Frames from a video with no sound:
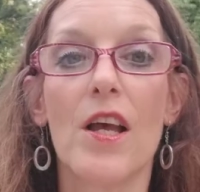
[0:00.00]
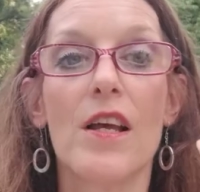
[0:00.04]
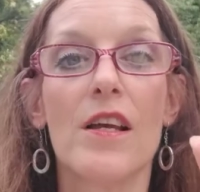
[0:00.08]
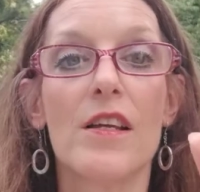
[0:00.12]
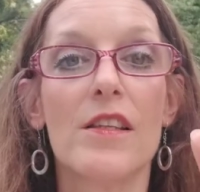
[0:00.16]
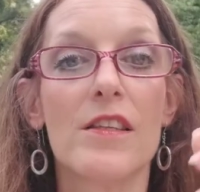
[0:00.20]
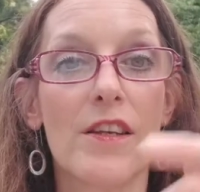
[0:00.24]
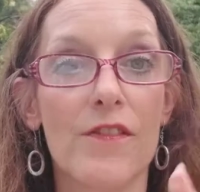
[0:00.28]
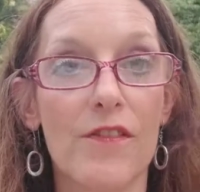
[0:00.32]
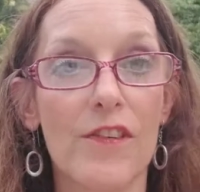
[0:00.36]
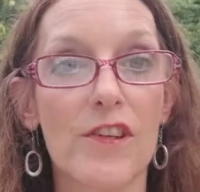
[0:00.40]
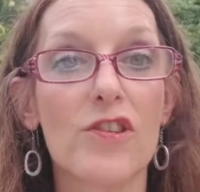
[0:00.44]

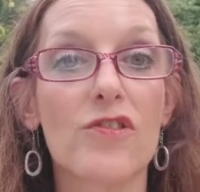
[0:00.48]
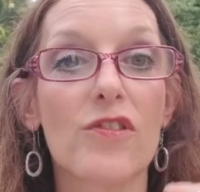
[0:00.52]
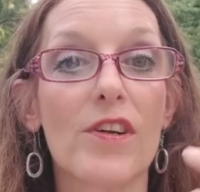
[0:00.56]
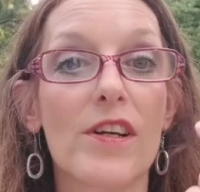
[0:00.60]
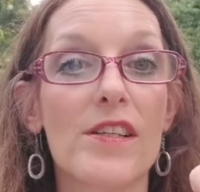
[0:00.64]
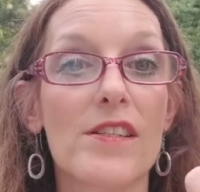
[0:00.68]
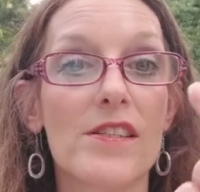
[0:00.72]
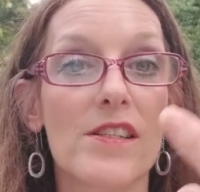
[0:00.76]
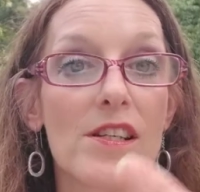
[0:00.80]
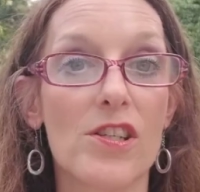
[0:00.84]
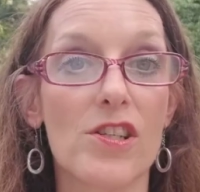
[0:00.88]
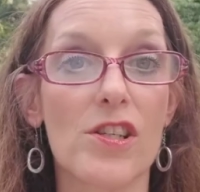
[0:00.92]
different
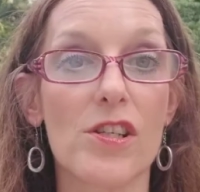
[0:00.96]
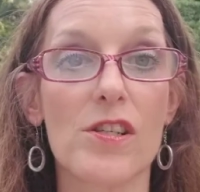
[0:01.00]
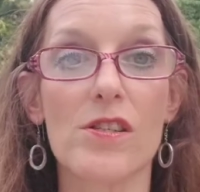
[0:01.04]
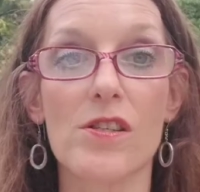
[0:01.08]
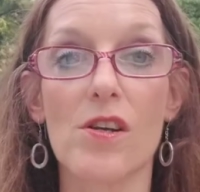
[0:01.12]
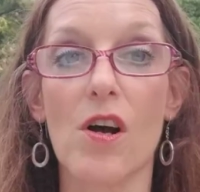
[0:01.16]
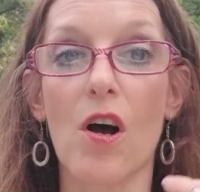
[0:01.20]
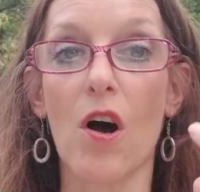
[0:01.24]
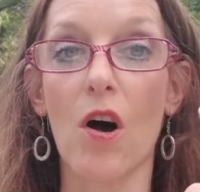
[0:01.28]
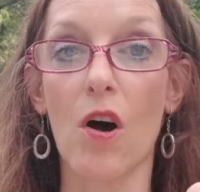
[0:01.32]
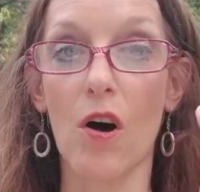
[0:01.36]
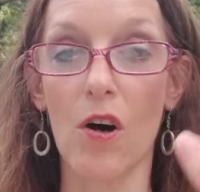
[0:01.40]
transitions
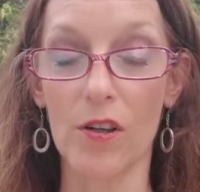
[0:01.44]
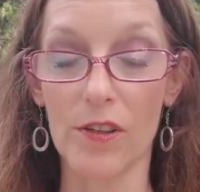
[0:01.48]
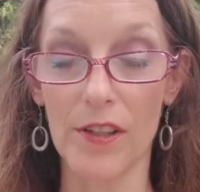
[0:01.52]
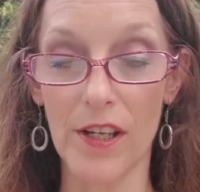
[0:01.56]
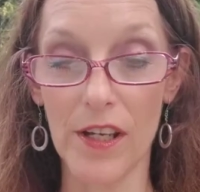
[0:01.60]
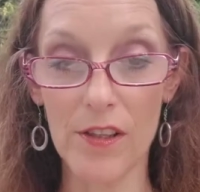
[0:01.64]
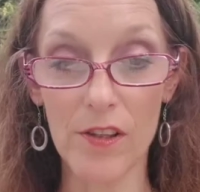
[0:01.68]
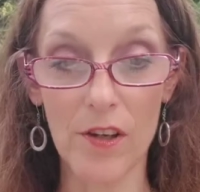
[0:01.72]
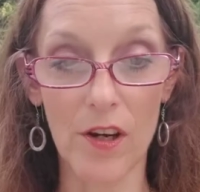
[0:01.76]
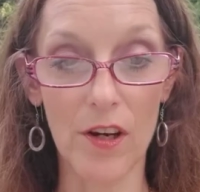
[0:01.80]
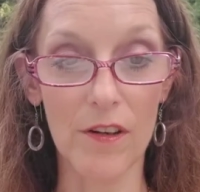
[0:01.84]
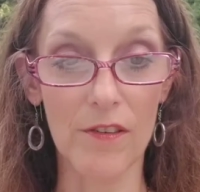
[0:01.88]
all day
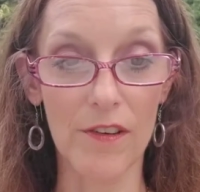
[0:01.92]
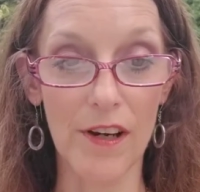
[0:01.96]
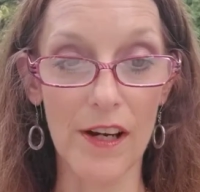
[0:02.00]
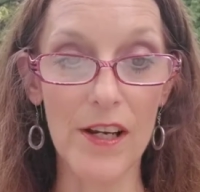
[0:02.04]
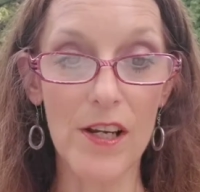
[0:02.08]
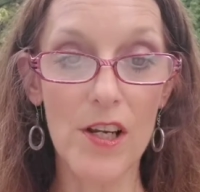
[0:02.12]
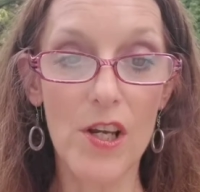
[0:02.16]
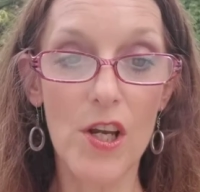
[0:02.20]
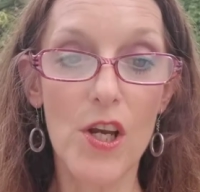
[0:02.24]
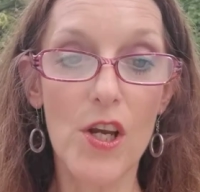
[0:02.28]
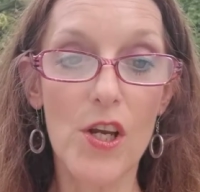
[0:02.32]
long, right?